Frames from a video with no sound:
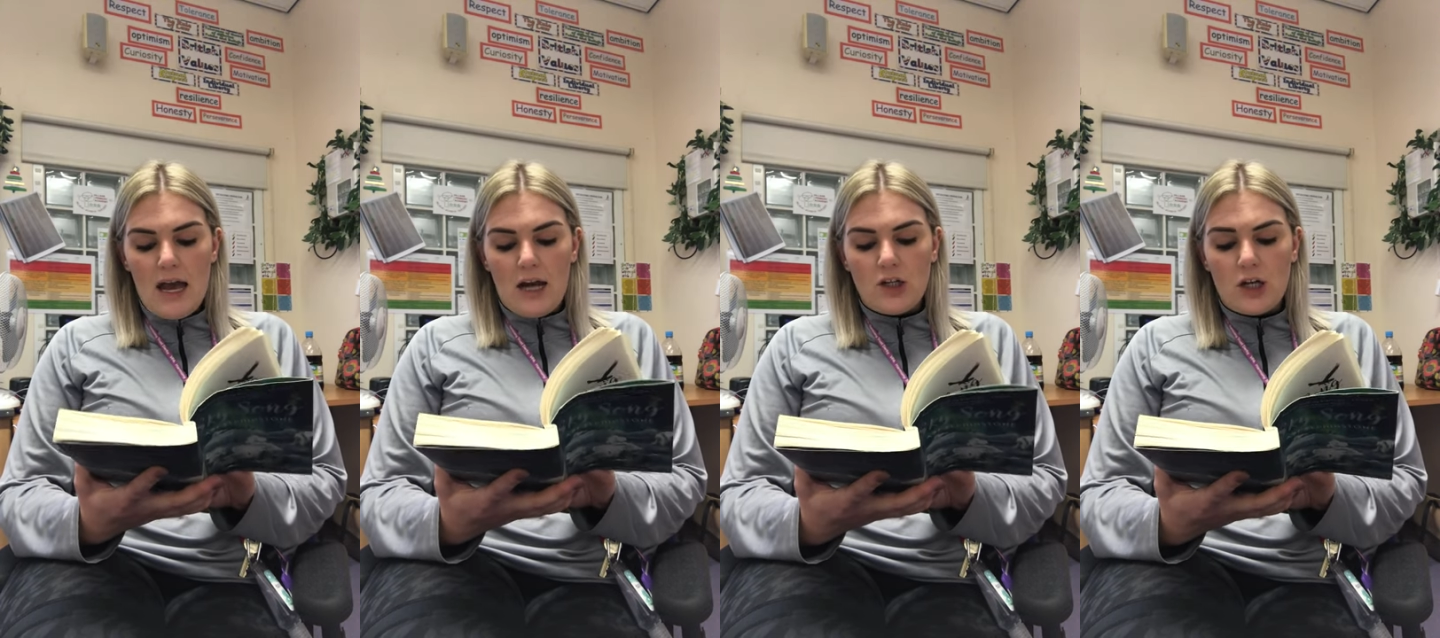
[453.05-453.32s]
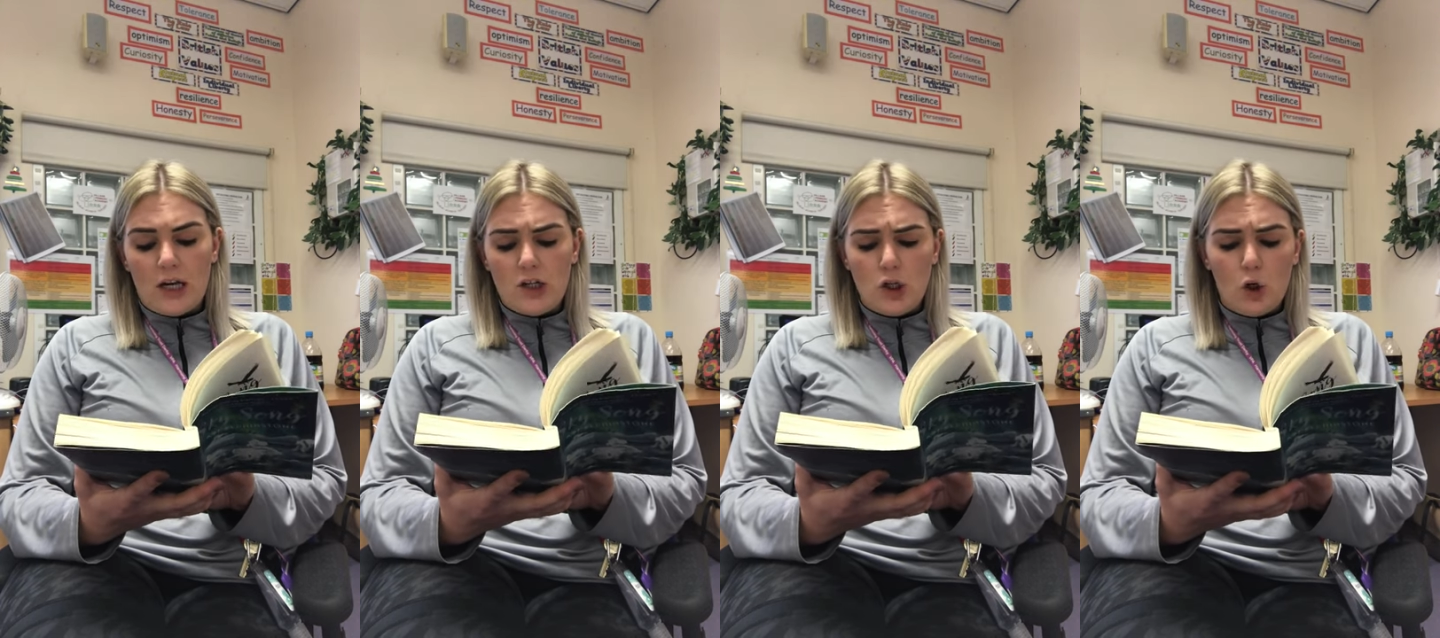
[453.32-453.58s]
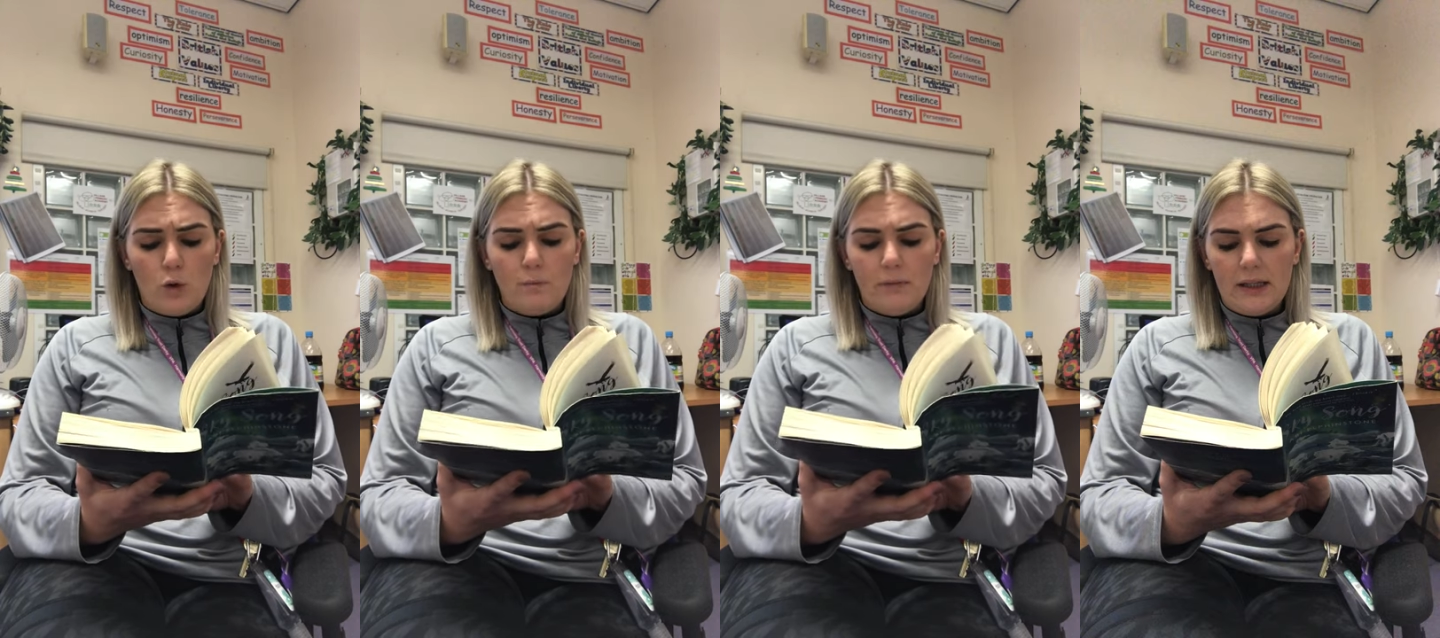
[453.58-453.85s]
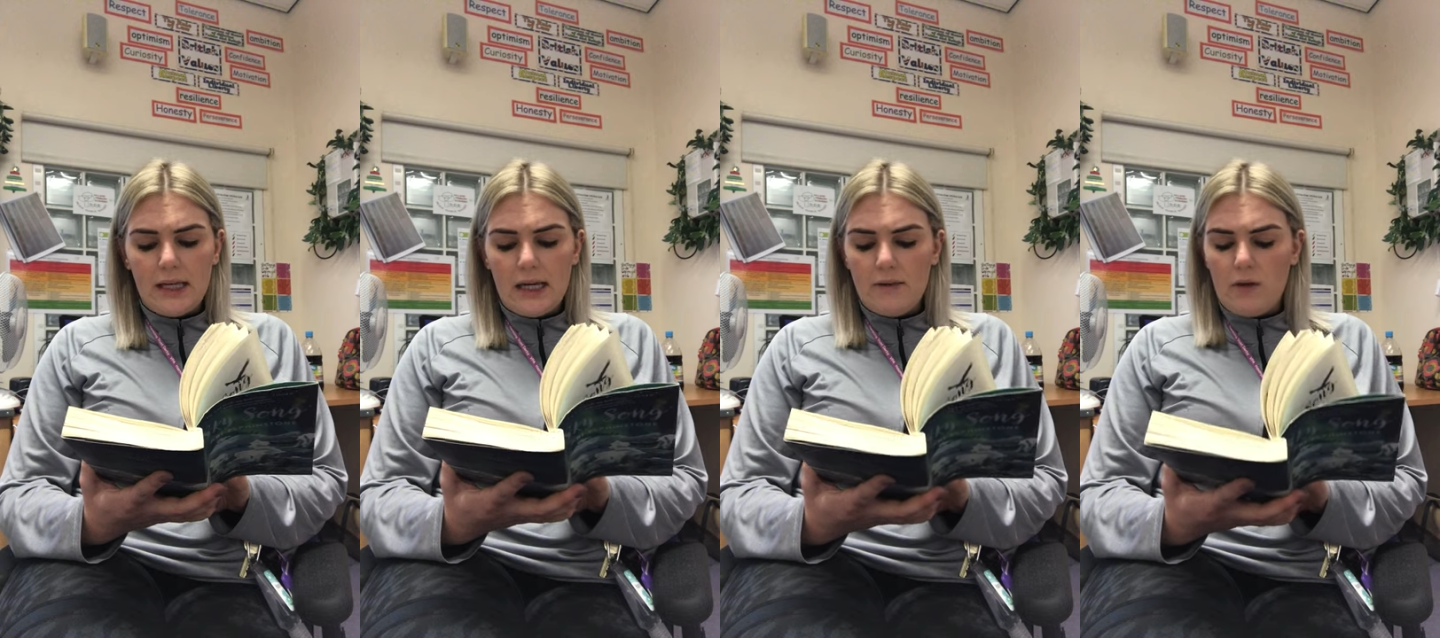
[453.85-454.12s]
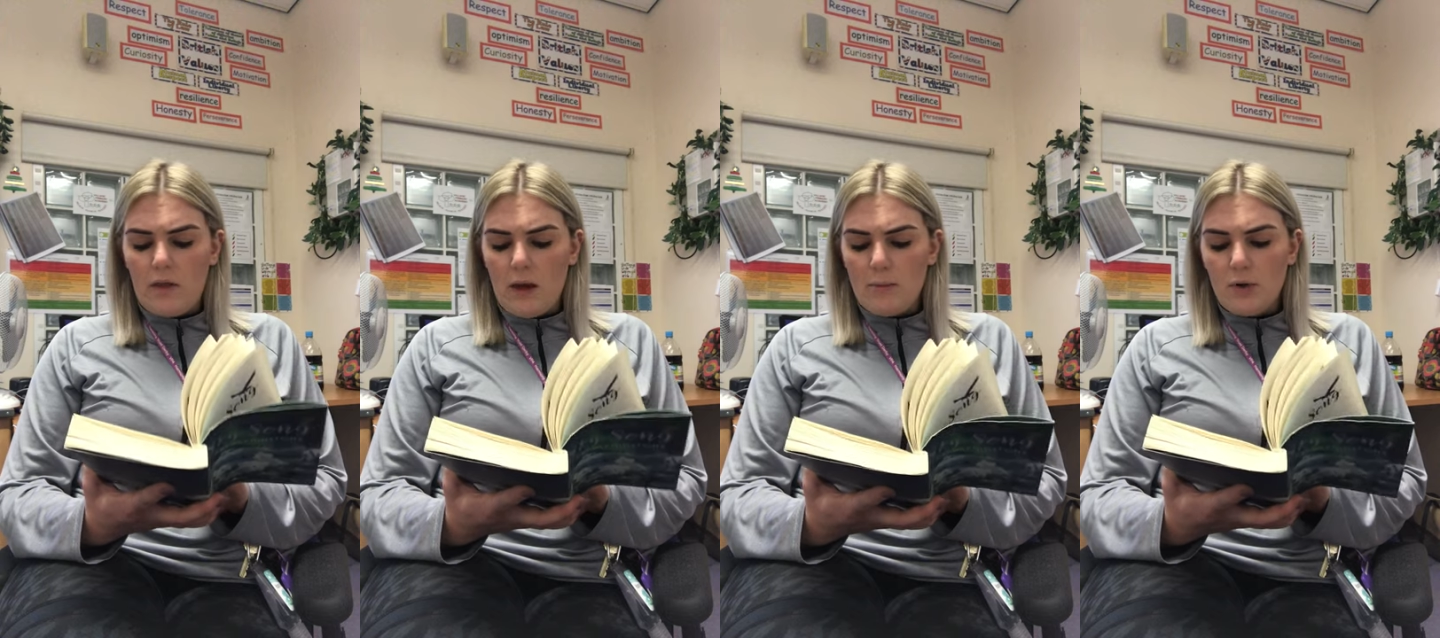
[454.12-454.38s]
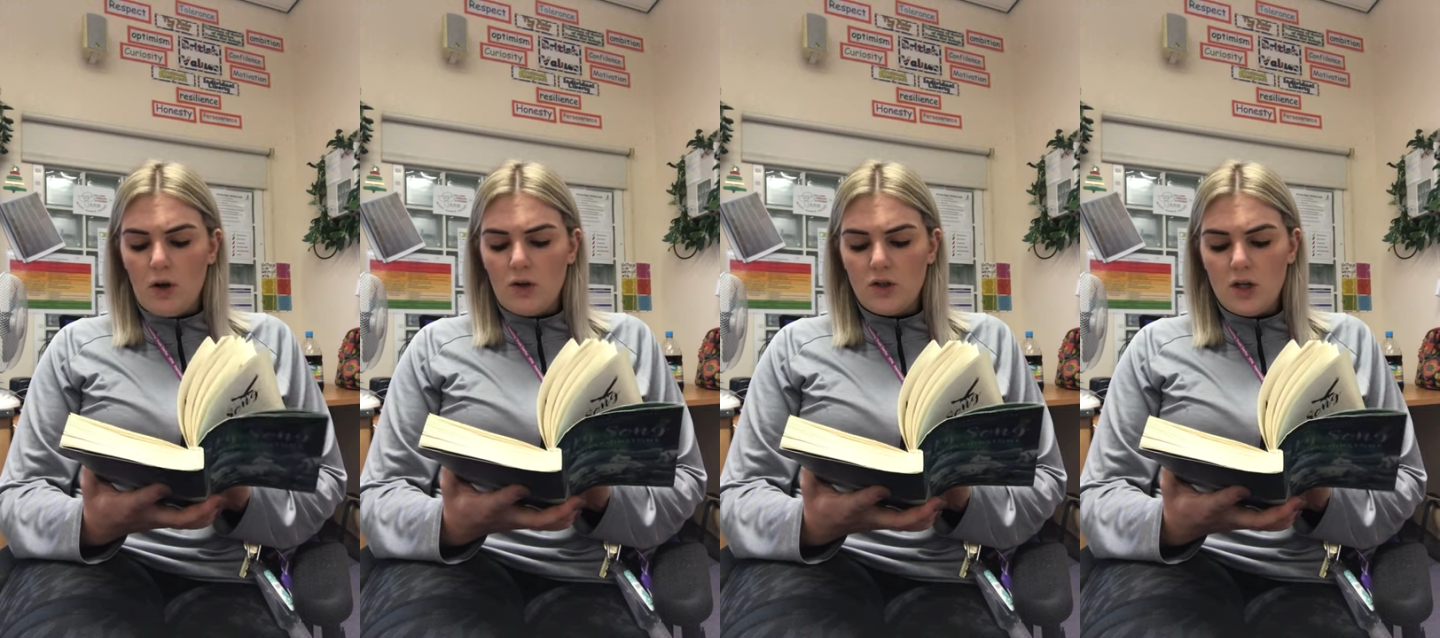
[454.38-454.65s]
She, she couldn't believe that they
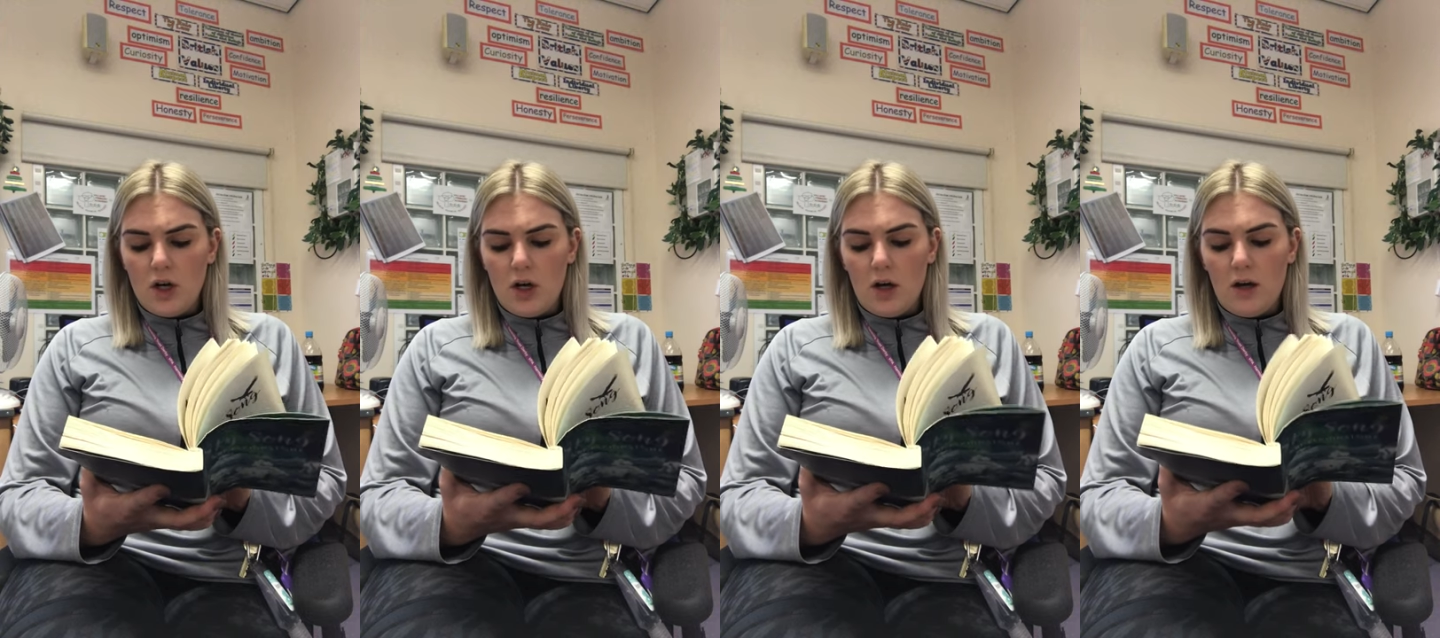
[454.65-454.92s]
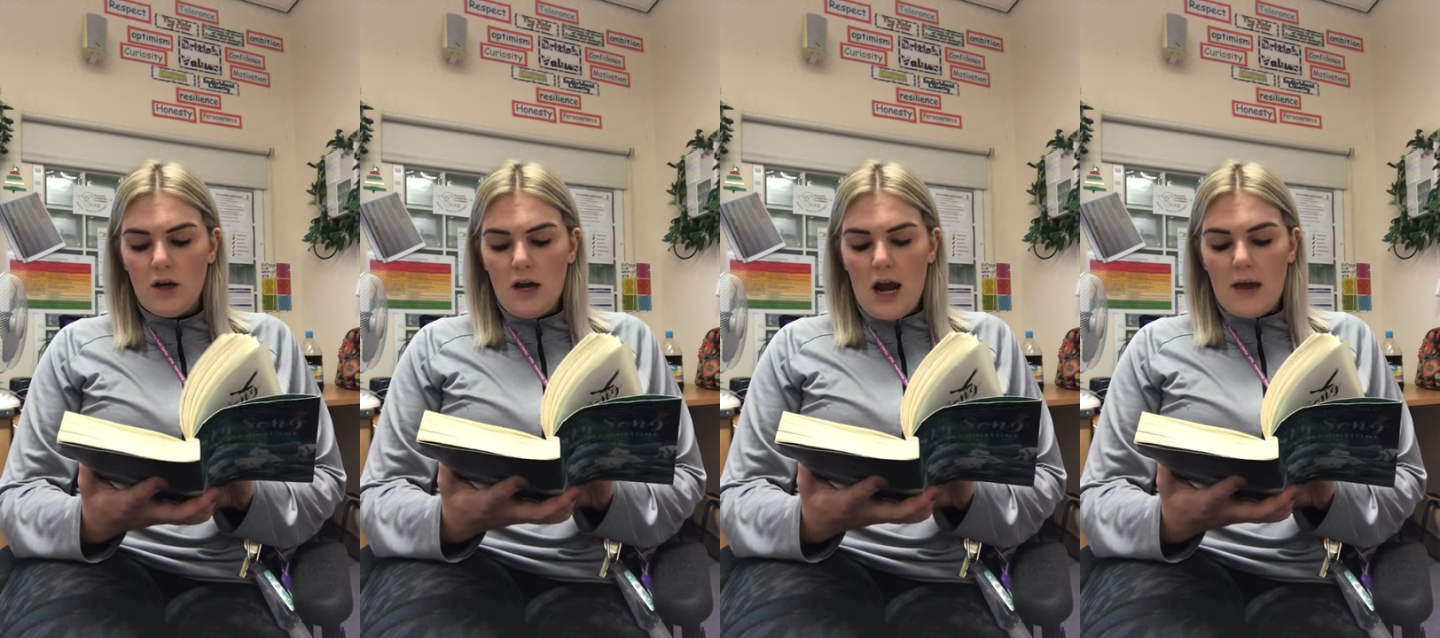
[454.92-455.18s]
belonged to her,